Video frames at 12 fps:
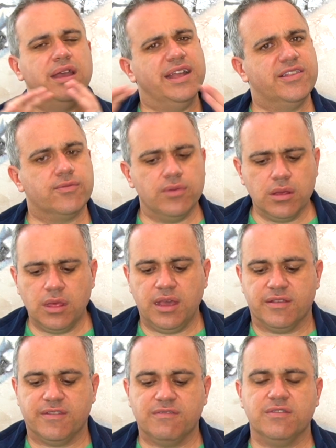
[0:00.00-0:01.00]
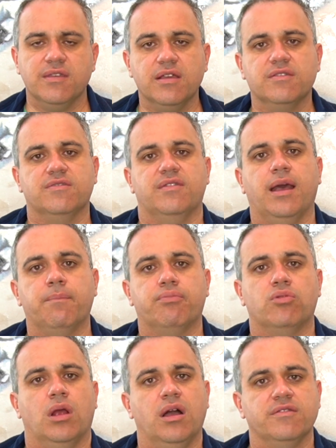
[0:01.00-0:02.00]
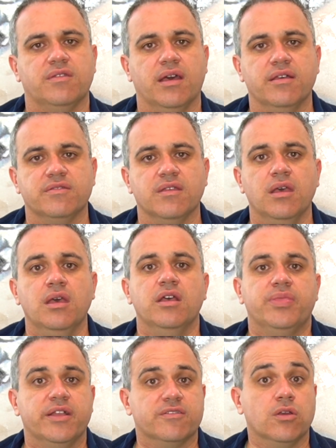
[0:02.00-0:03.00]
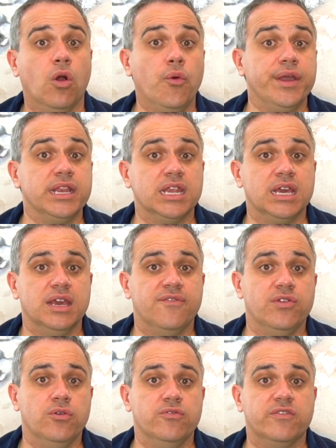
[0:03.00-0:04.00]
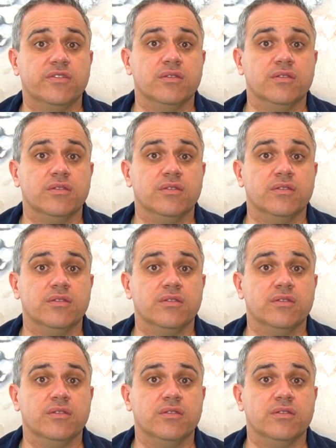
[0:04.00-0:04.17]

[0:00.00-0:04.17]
It's really a 6-step process that's going to give you,